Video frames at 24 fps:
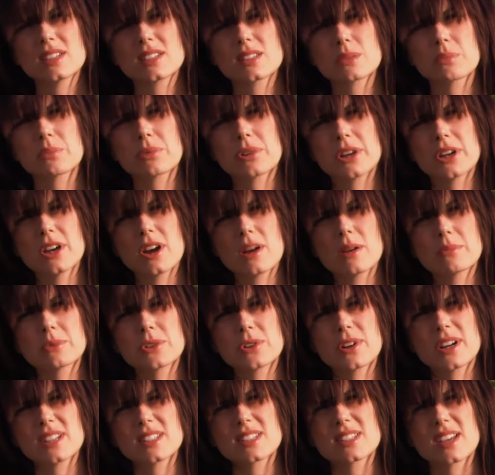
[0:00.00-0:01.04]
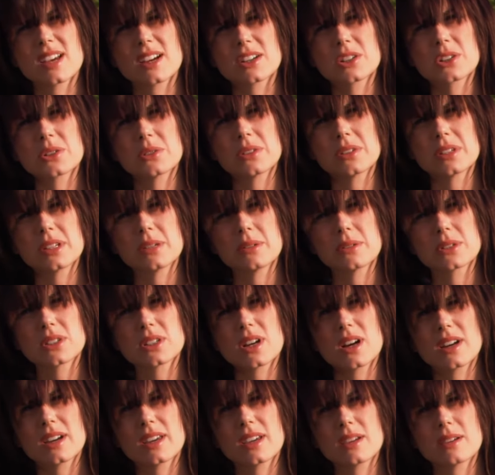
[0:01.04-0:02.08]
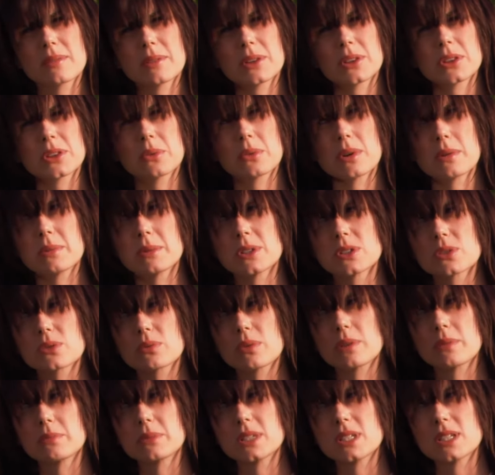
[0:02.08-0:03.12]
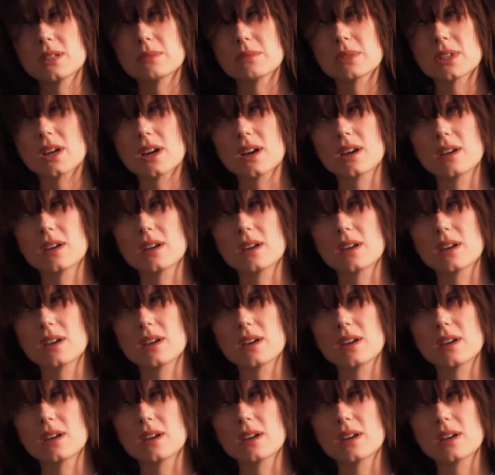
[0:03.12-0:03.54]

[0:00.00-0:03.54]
He's a pre-op transsexual, and he was talking about the women's swim team